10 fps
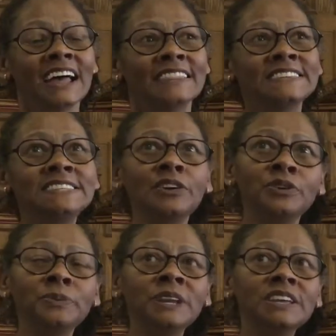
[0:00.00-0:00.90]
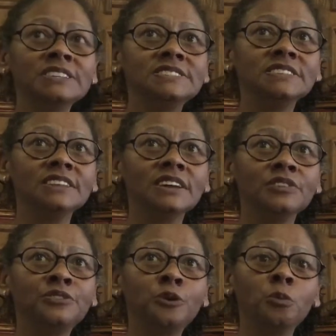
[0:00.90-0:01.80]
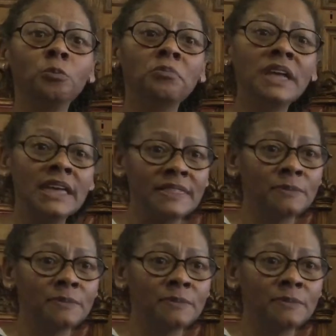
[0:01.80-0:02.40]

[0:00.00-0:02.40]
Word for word: The ceremony is for me,